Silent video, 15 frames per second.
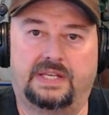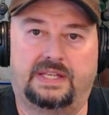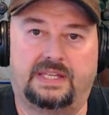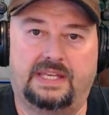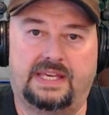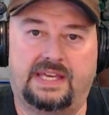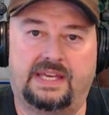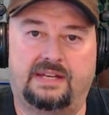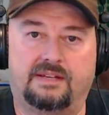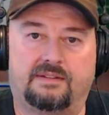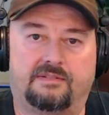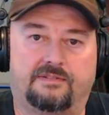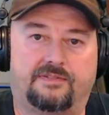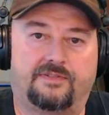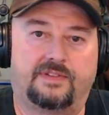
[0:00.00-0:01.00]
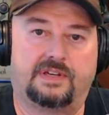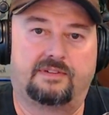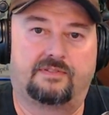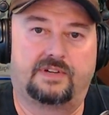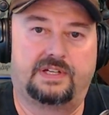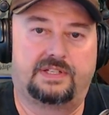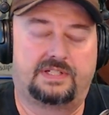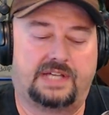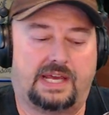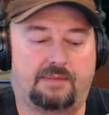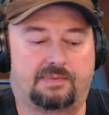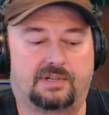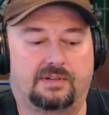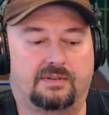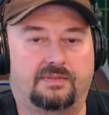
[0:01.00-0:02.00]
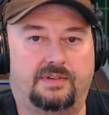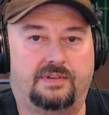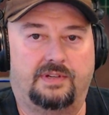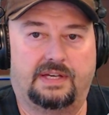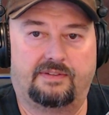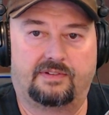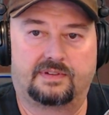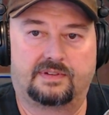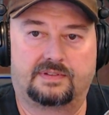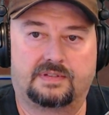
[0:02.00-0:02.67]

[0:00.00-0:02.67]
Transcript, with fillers: At the end of every chapter, you have a,